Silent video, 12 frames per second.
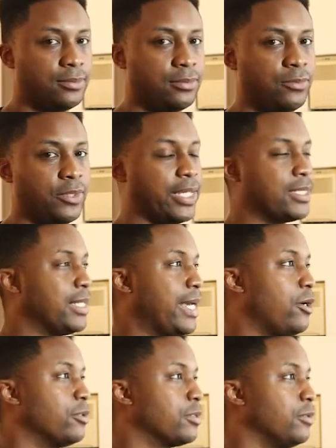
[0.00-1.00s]
We'll get to
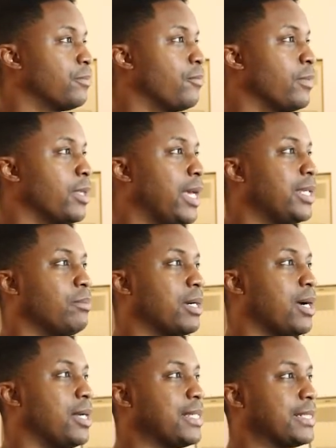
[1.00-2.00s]
that also. And then my
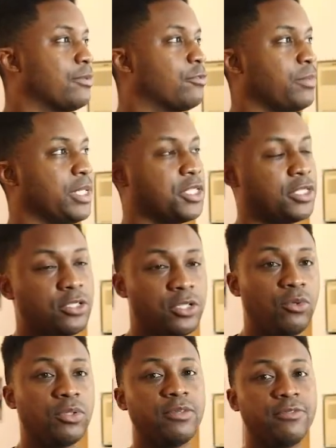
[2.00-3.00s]
contact information
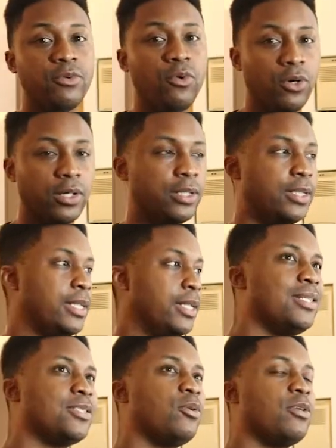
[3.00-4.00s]
solely for
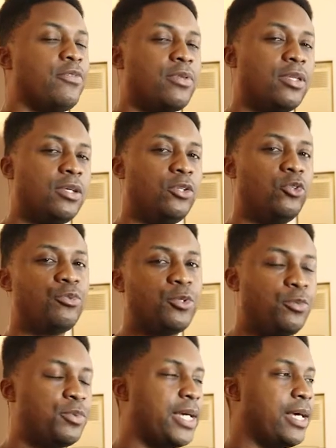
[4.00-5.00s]
the
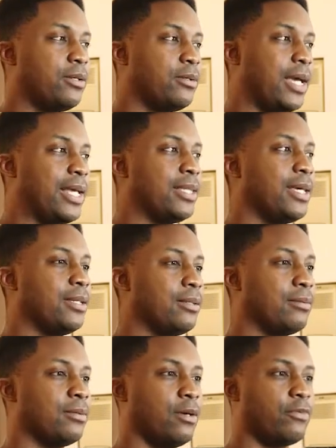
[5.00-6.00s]
YouTube channel, and
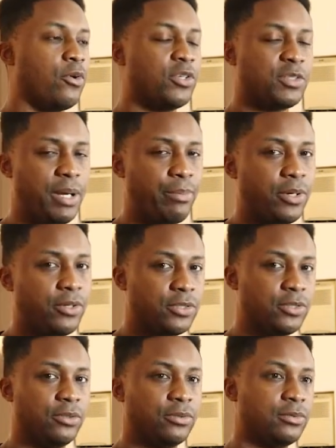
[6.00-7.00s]
then of course my
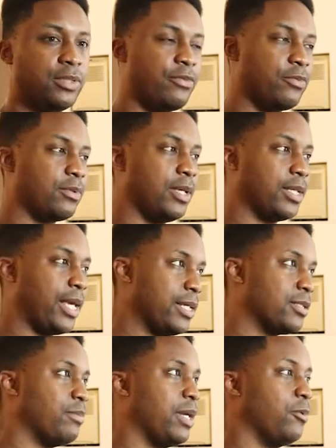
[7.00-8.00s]
personal, if in
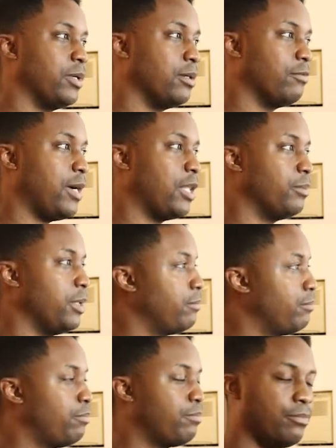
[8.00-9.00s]
case somebody wanted to follow me.
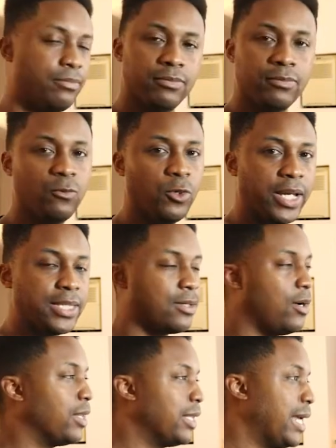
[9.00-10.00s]
We'll get to
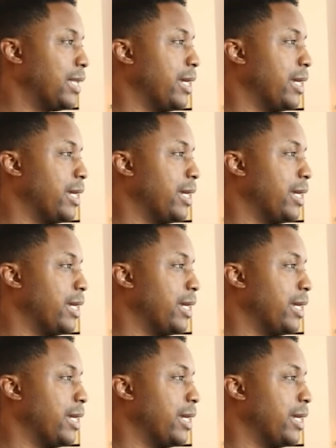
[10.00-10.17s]
all of that